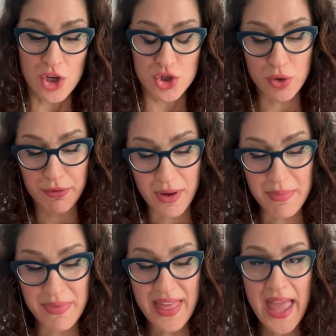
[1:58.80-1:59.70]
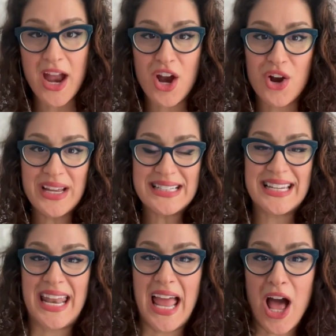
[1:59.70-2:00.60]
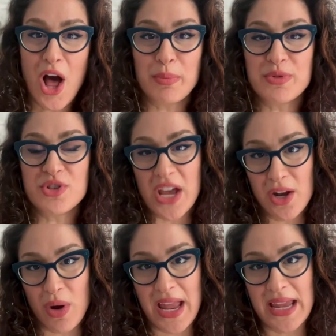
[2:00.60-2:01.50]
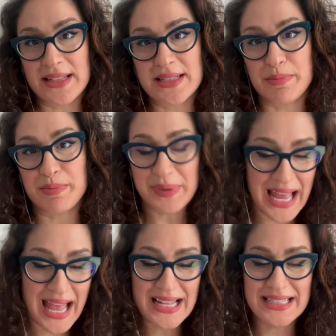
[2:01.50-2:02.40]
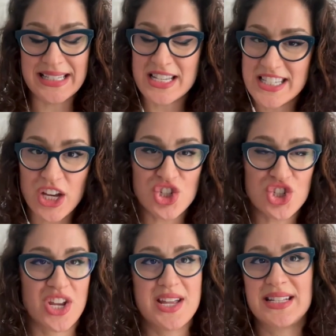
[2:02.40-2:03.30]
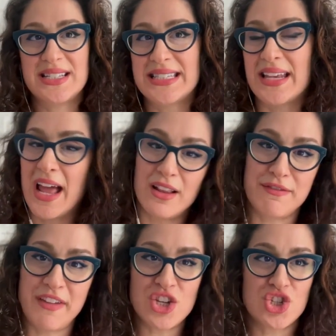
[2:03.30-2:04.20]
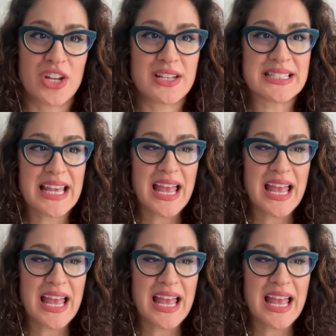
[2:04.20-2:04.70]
So from there, it can help generate plans and sections and elevations,